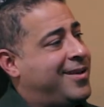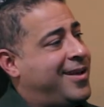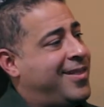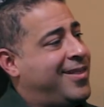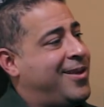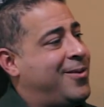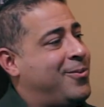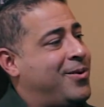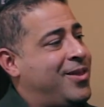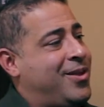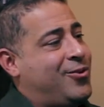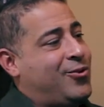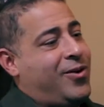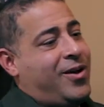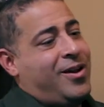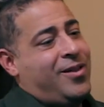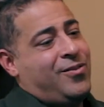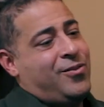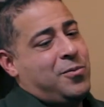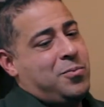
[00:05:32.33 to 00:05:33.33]
And then when they
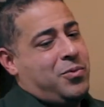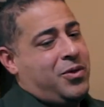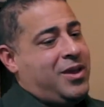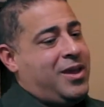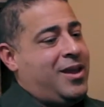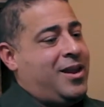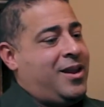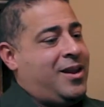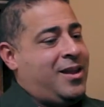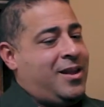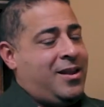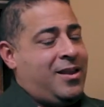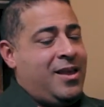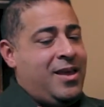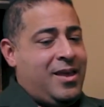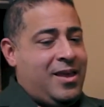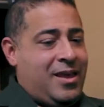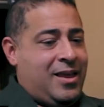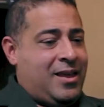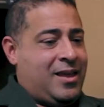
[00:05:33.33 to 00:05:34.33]
try to duplicate it
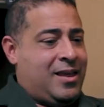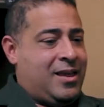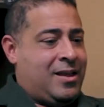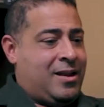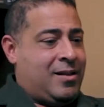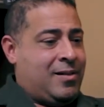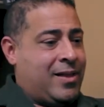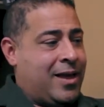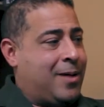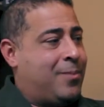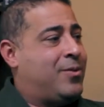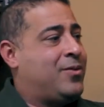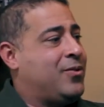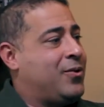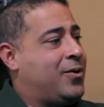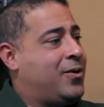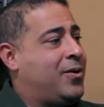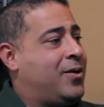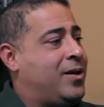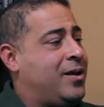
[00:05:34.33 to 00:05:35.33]
in a
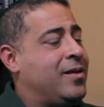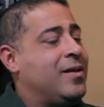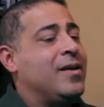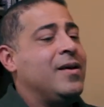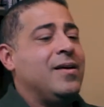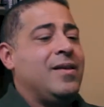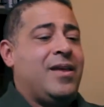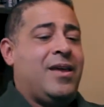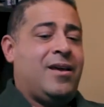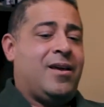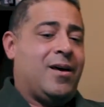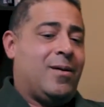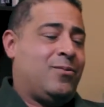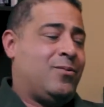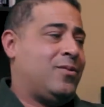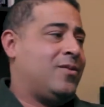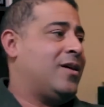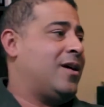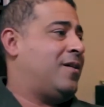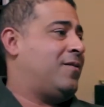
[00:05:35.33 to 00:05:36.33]
laboratory, it comes
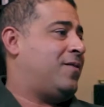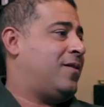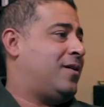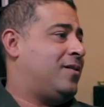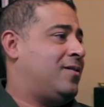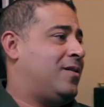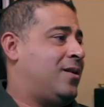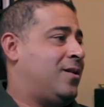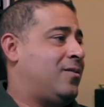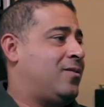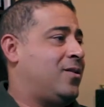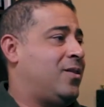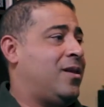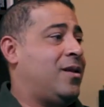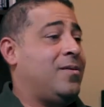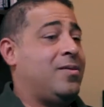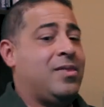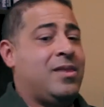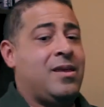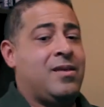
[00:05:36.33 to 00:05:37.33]
with side effects. So
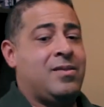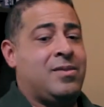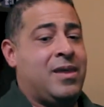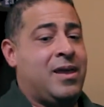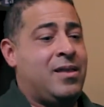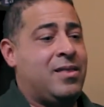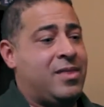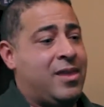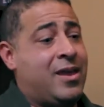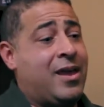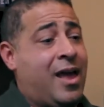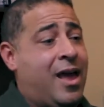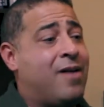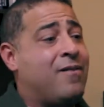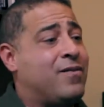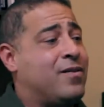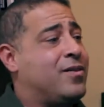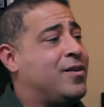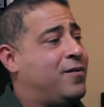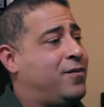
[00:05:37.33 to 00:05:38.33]
they
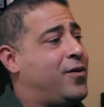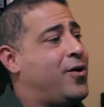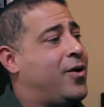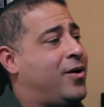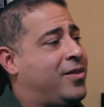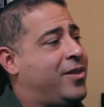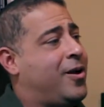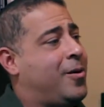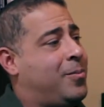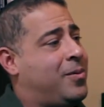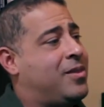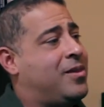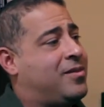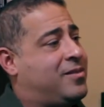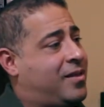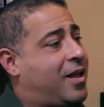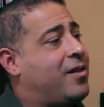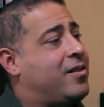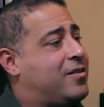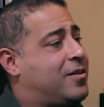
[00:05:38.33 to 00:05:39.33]
have interferon therapy. They
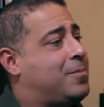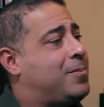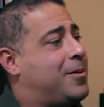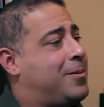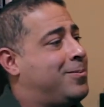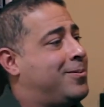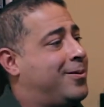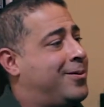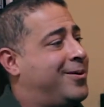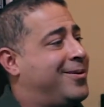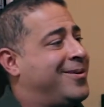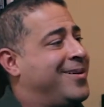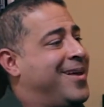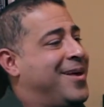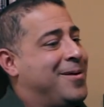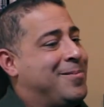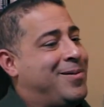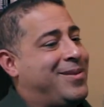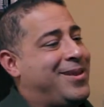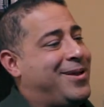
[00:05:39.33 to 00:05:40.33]
sell it to people,
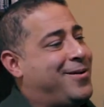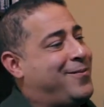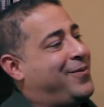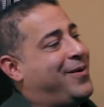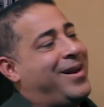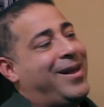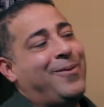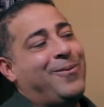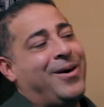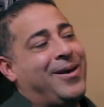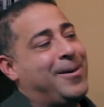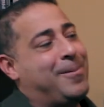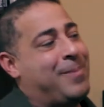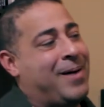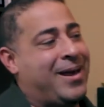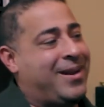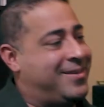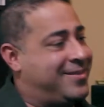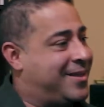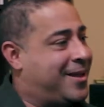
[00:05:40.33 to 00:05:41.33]
but they don't find out why your
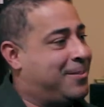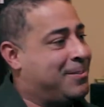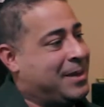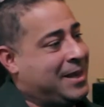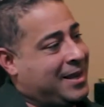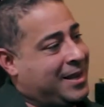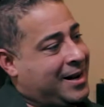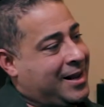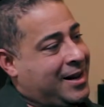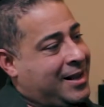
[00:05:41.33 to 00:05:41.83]
body's not making it.